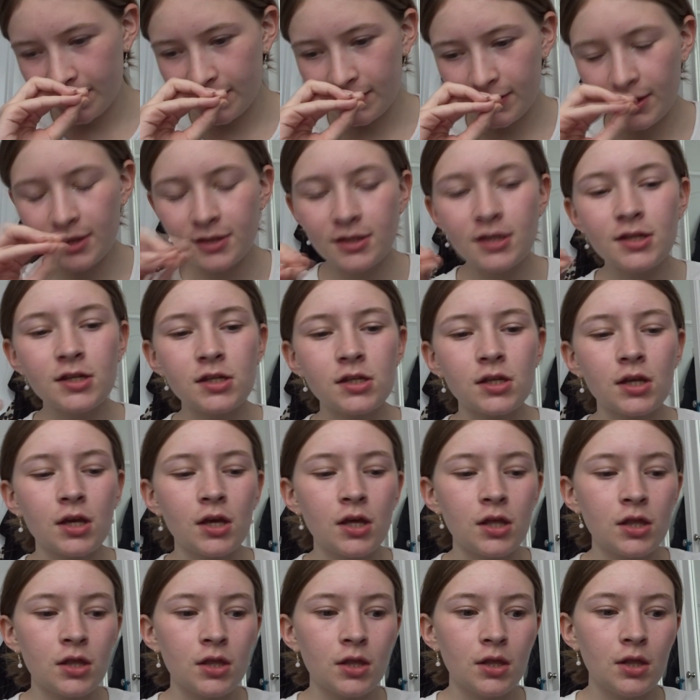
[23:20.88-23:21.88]
This is
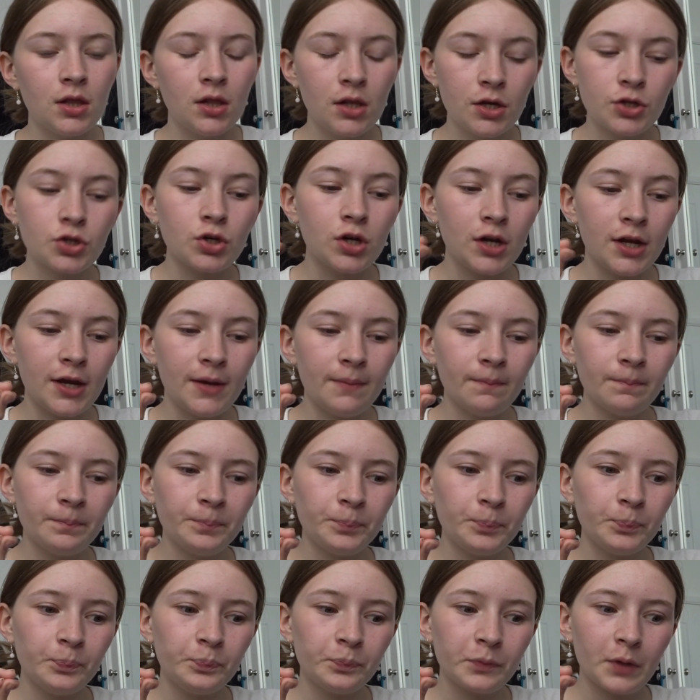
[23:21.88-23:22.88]
literally
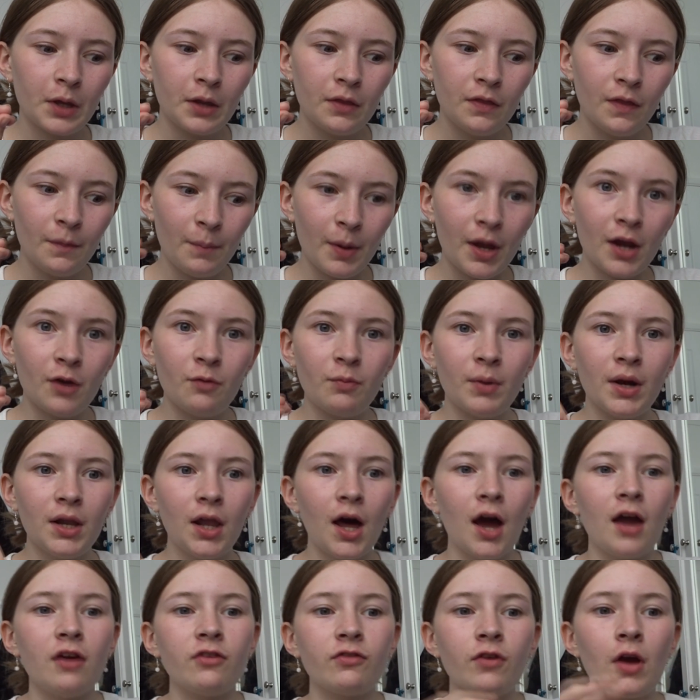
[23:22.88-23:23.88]
the bane of my
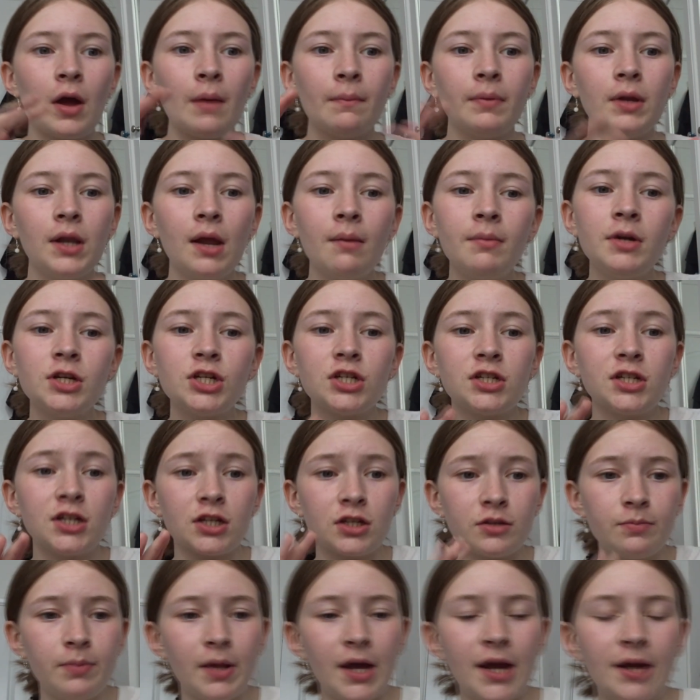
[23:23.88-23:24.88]
life. But let me just
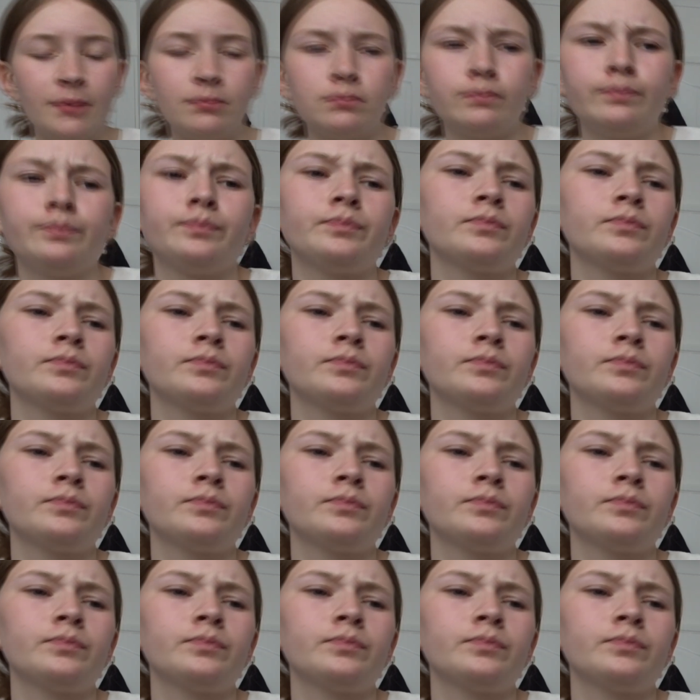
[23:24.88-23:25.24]
explain.